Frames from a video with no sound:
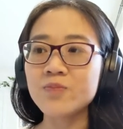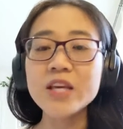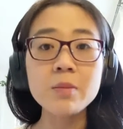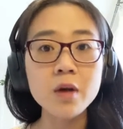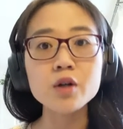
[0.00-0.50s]

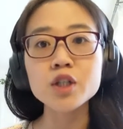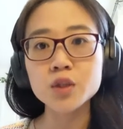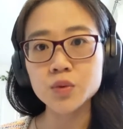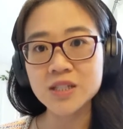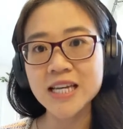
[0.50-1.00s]

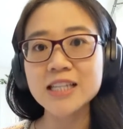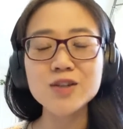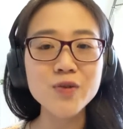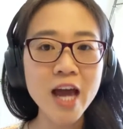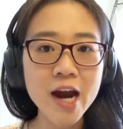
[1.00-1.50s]
emotional states
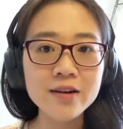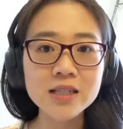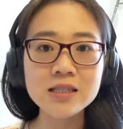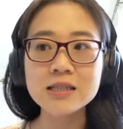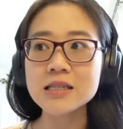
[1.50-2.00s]
of
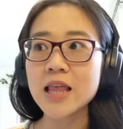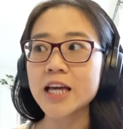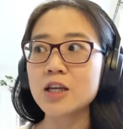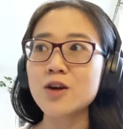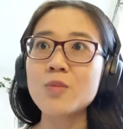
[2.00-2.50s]
characters,
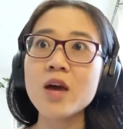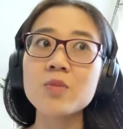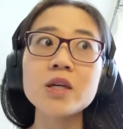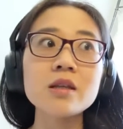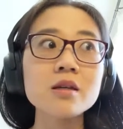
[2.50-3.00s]
like,
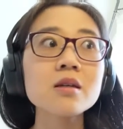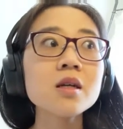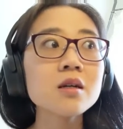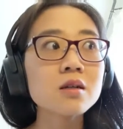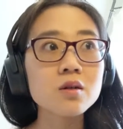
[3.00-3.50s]
maybe the
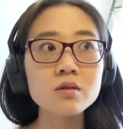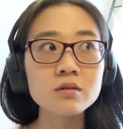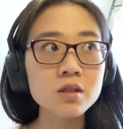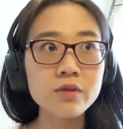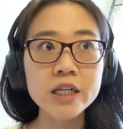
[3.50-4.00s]

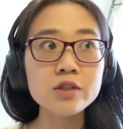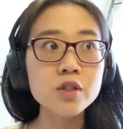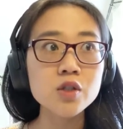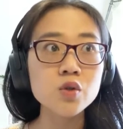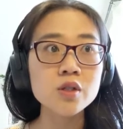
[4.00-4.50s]
director
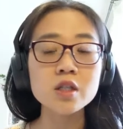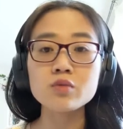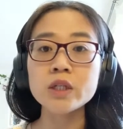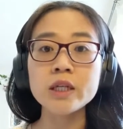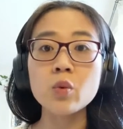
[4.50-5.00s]
is using
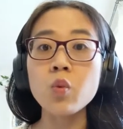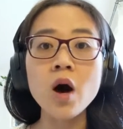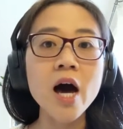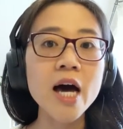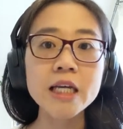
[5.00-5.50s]
really
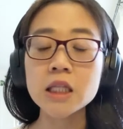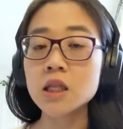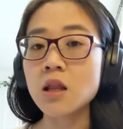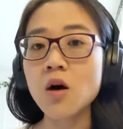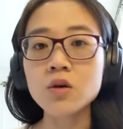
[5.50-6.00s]
wide,
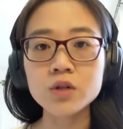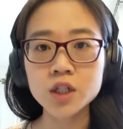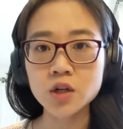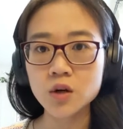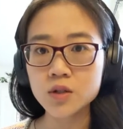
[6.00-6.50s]
long
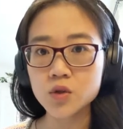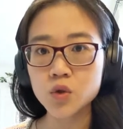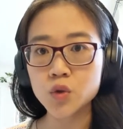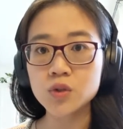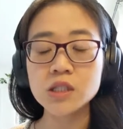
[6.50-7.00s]
shots
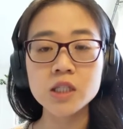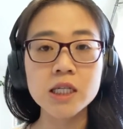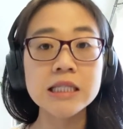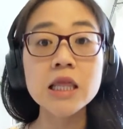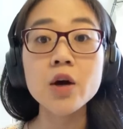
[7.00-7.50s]
to
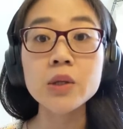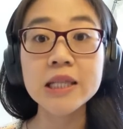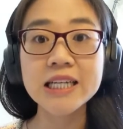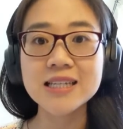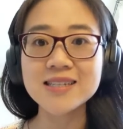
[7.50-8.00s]
suggest
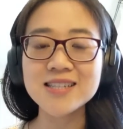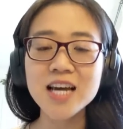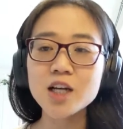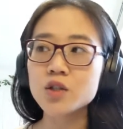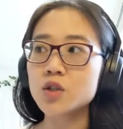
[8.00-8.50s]
loneliness,
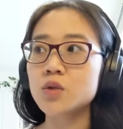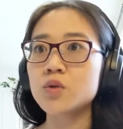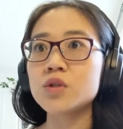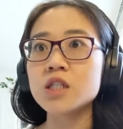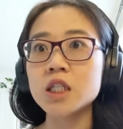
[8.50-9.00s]

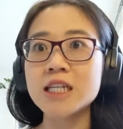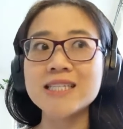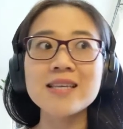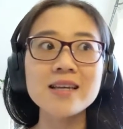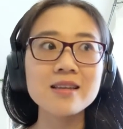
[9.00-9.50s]
to
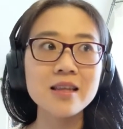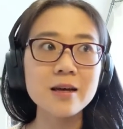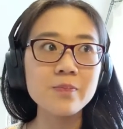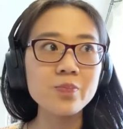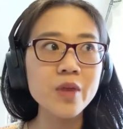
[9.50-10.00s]
suggest
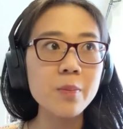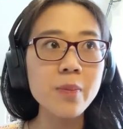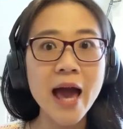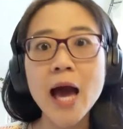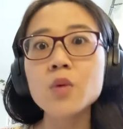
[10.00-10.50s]
that
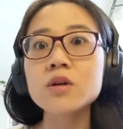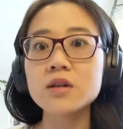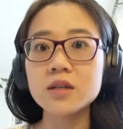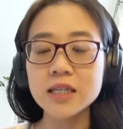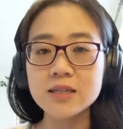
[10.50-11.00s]

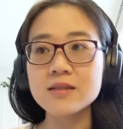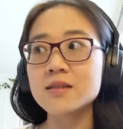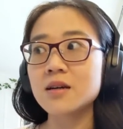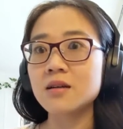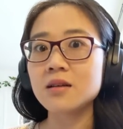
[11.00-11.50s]
power is
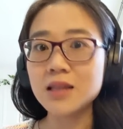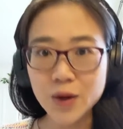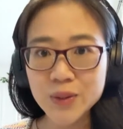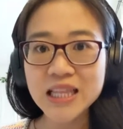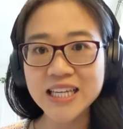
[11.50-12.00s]

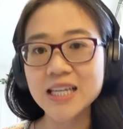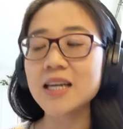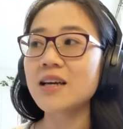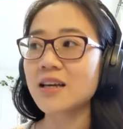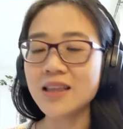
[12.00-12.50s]
lonely,
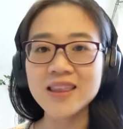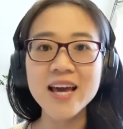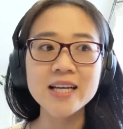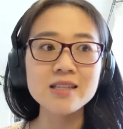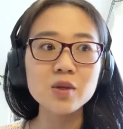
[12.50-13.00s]
and
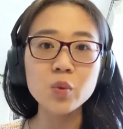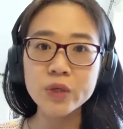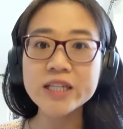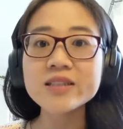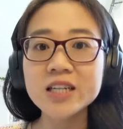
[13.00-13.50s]
that
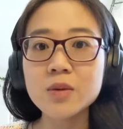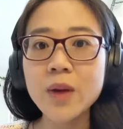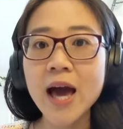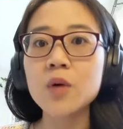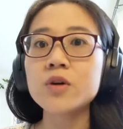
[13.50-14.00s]
wielding
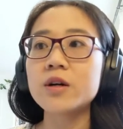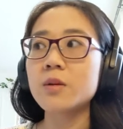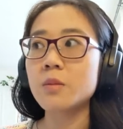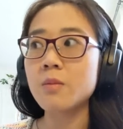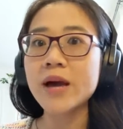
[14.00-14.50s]
power
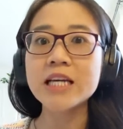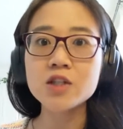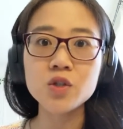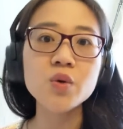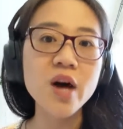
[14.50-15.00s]

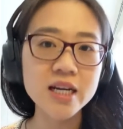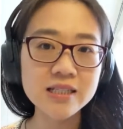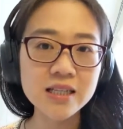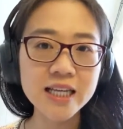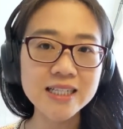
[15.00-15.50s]
makes you
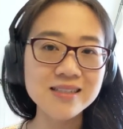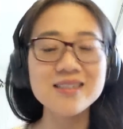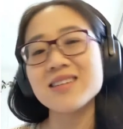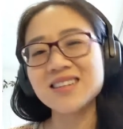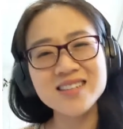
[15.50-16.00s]
isolated.